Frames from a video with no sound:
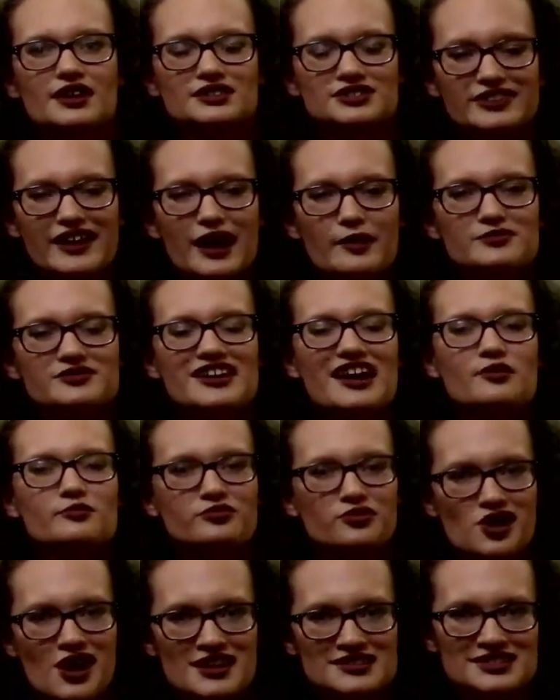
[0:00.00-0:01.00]
Top-down
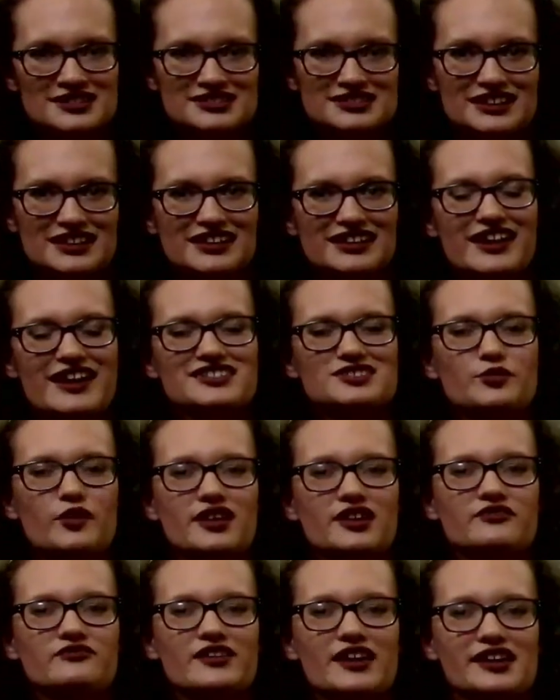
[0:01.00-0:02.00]
processing is what
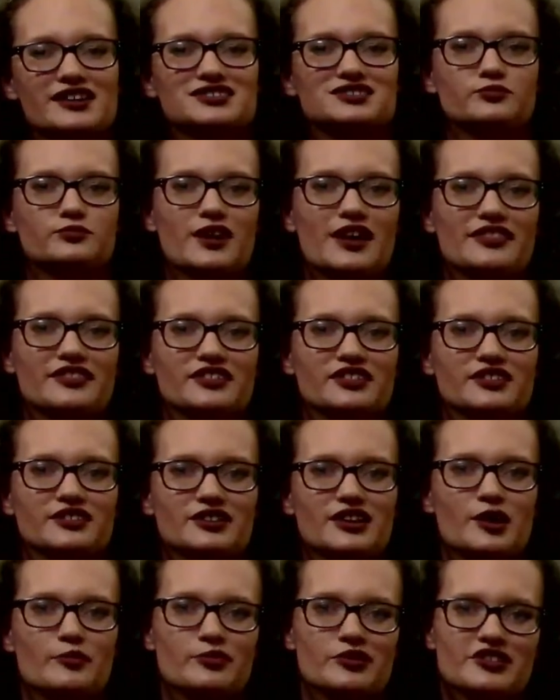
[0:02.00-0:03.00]
affects whether
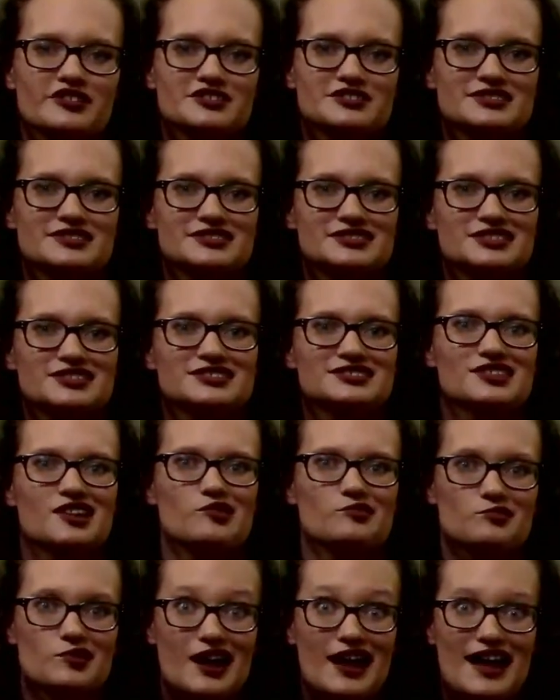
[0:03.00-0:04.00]
a person sees
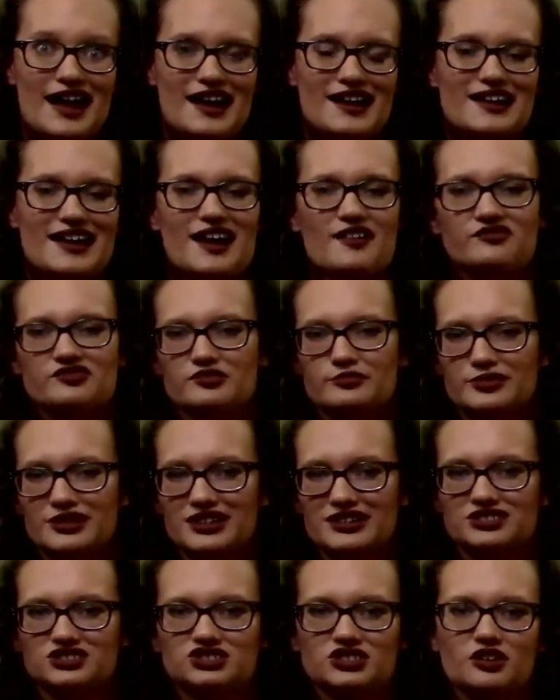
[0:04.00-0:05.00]
a rat after
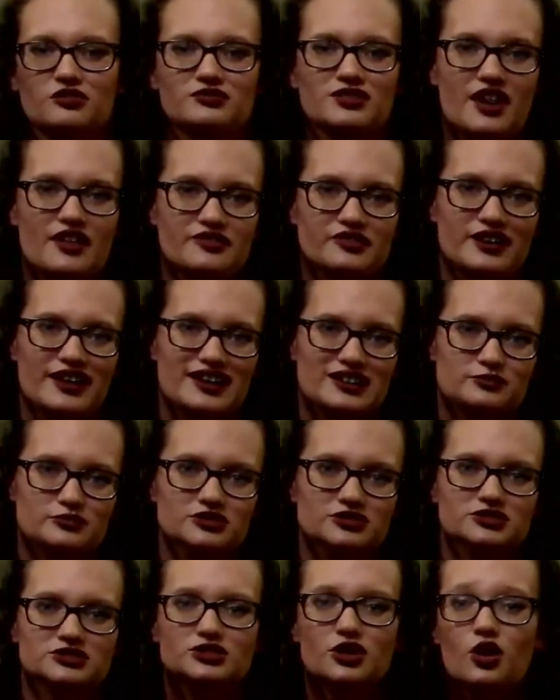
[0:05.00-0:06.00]
being shown other
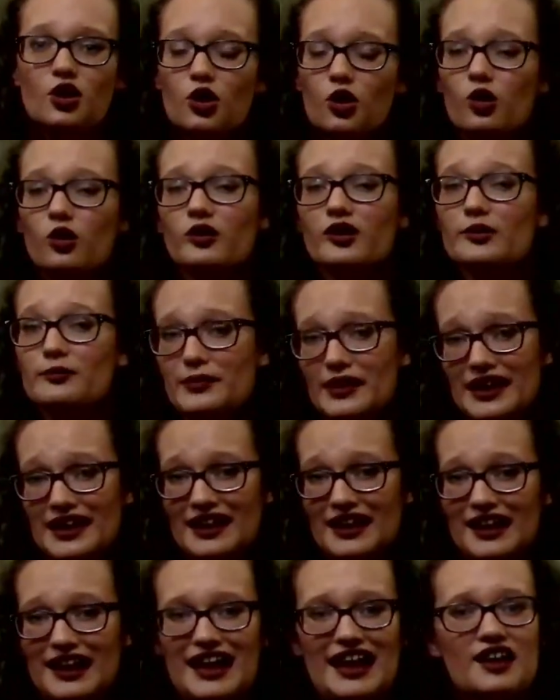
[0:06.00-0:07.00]
animals or a
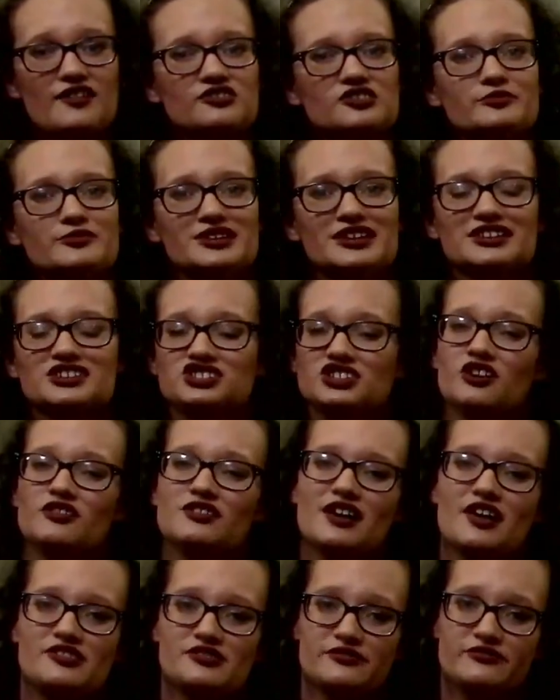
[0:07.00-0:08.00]
man after being shown
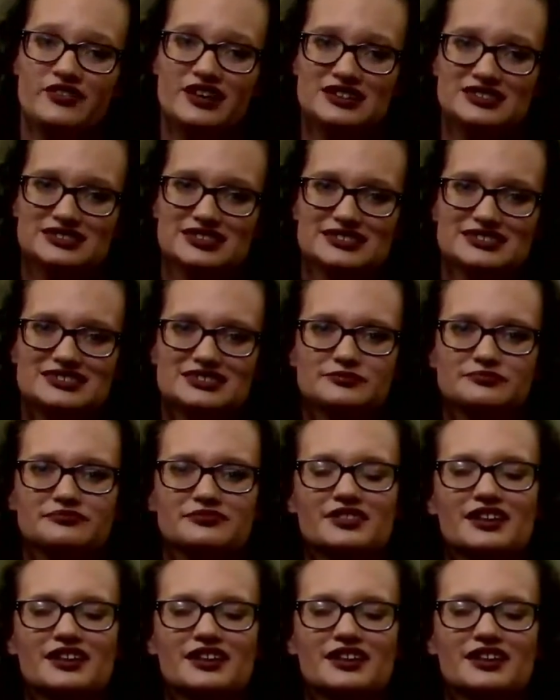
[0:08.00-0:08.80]
other faces.